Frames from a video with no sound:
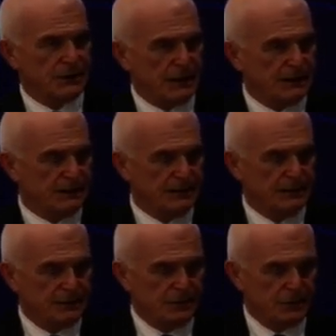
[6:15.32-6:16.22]
can
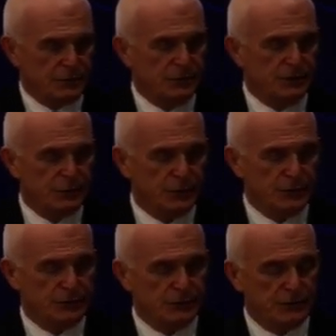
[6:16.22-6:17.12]

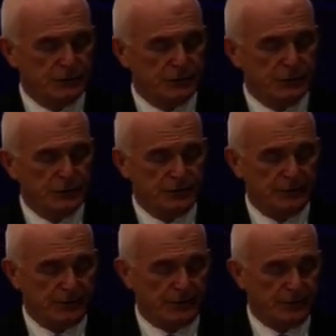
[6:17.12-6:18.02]
contribute to the
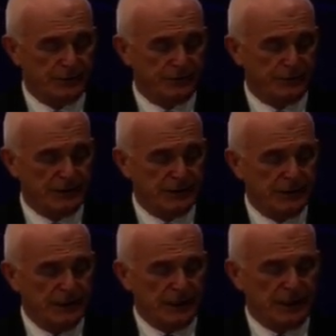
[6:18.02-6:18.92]
development. We
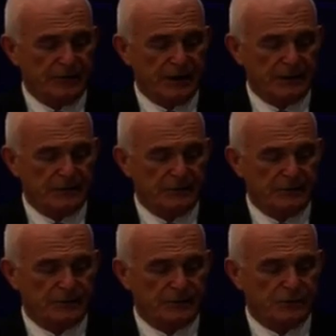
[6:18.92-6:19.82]
have had,
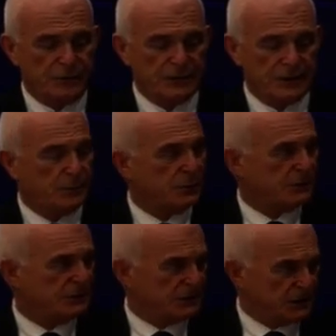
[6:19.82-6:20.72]
for example,
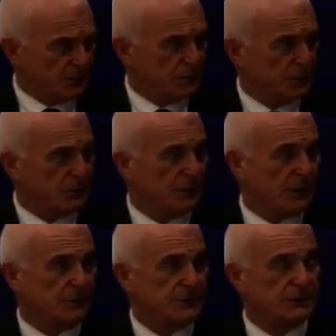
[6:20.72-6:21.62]
some
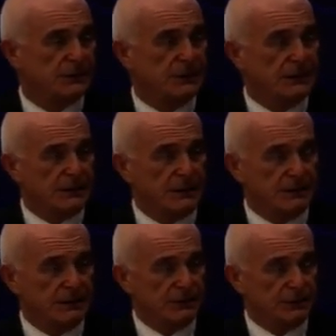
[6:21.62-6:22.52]
programs
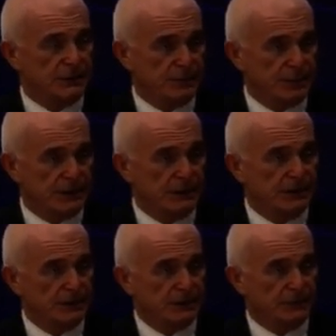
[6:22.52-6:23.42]
in UNDP
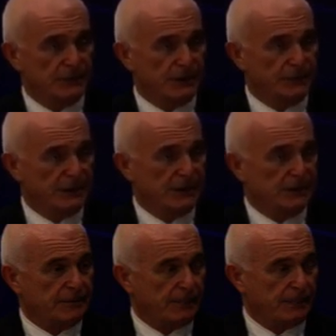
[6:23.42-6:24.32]
where we